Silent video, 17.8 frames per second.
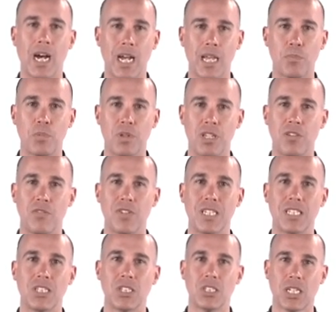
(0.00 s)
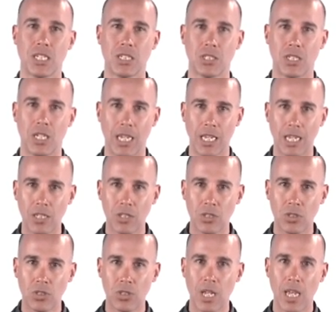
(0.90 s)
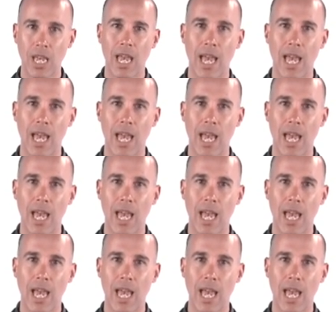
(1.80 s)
IPv6 is,